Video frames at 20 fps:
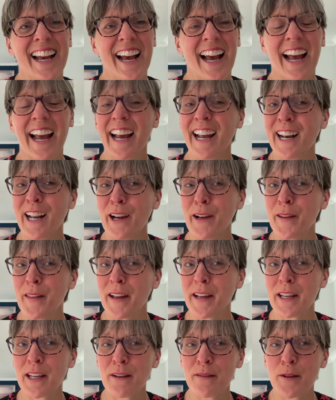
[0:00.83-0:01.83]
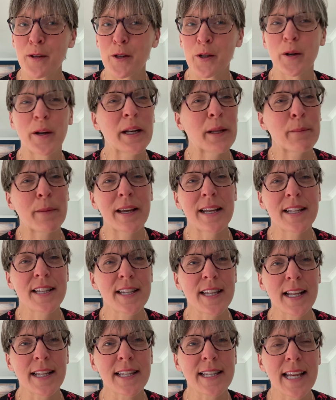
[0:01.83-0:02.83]
Hello, thank you for joining me. It's
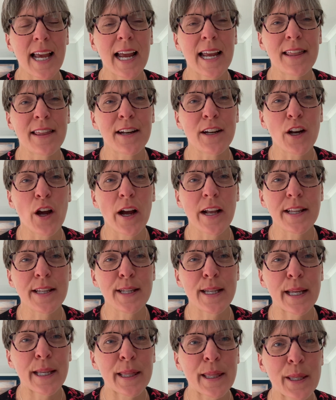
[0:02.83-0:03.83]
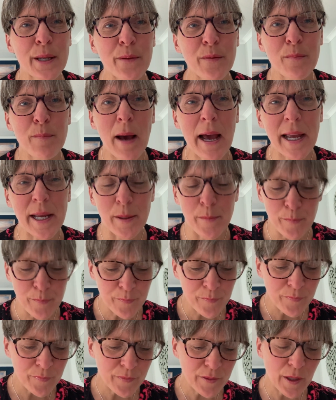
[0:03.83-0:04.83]
Sunday the 19th of May.
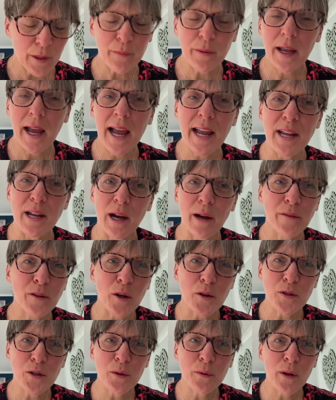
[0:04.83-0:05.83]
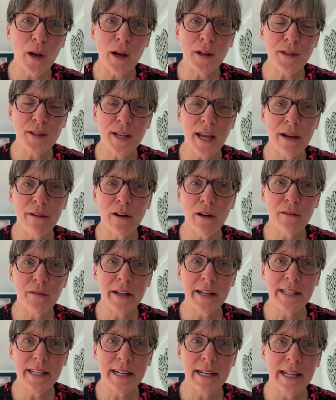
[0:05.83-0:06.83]
Okay, I've got two card tarot
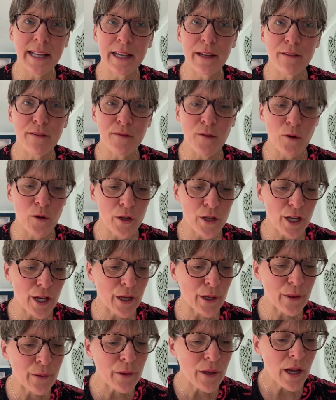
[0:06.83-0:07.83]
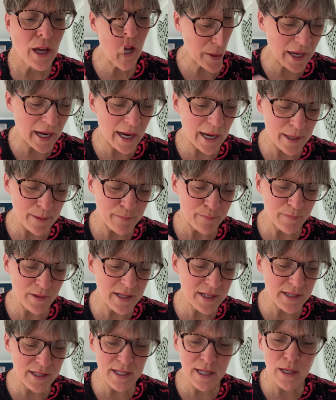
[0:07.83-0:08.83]
reading here for you. Okay,
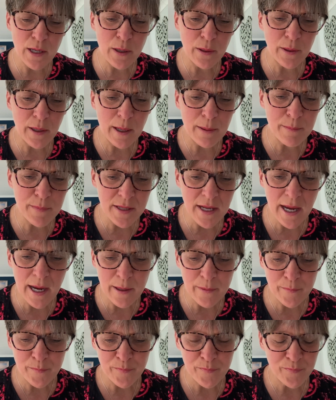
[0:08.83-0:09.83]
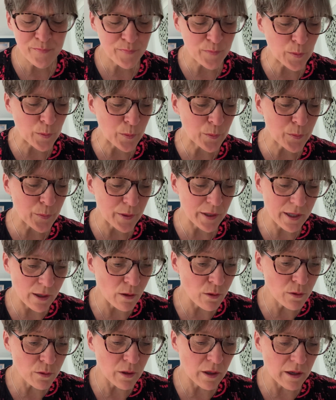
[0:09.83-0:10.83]
let's see who comes out. Oh,
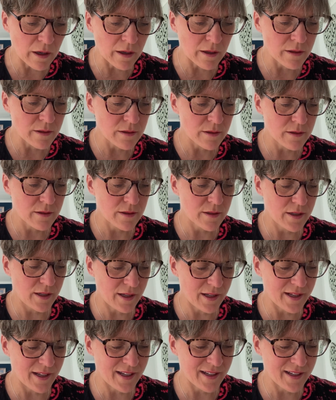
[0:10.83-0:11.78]
oh, uh.